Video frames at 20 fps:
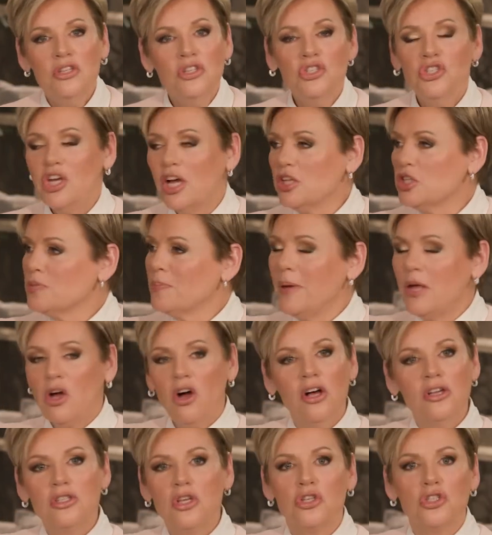just
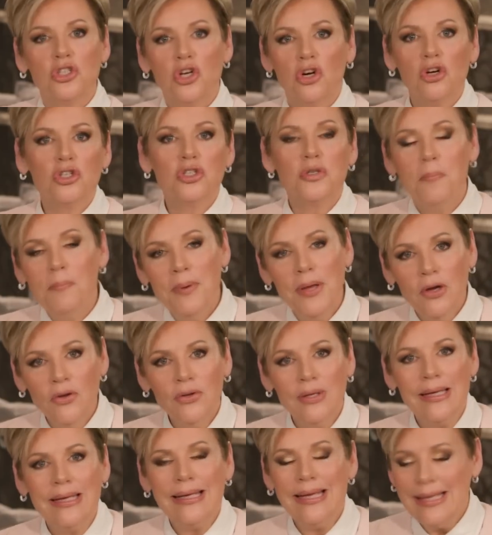because a church
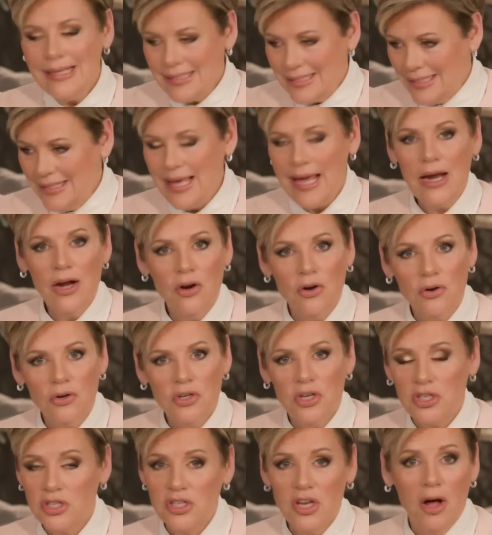building is there
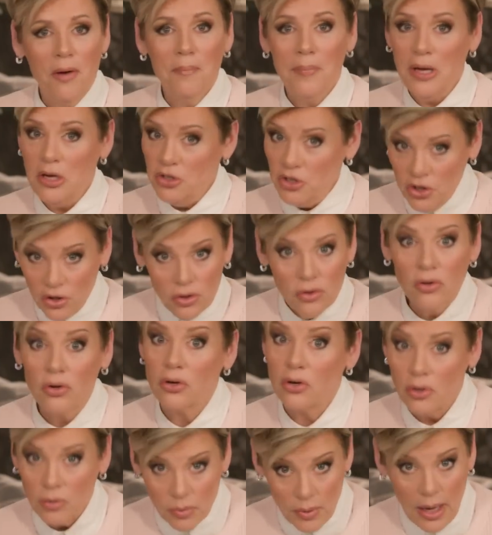does not mean you're going
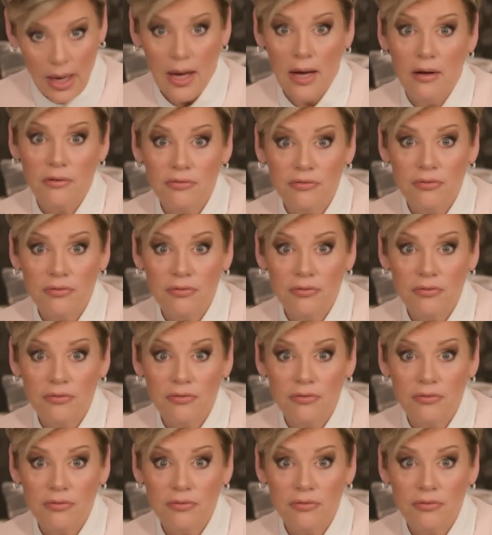to arrive.